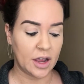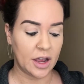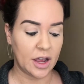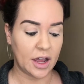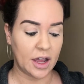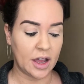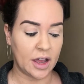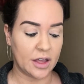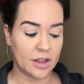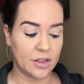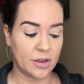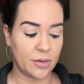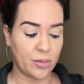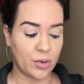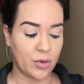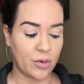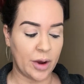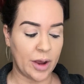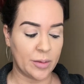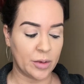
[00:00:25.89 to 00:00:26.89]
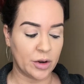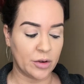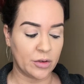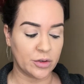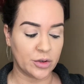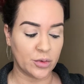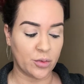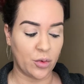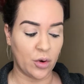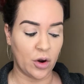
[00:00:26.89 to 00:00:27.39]
The
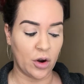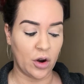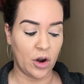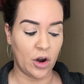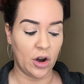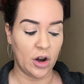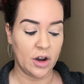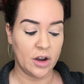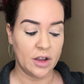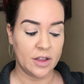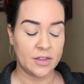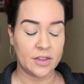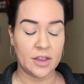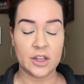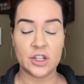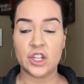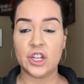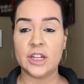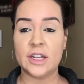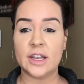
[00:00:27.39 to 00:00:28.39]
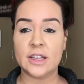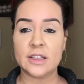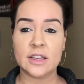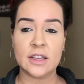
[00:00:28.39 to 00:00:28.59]
parameters were that she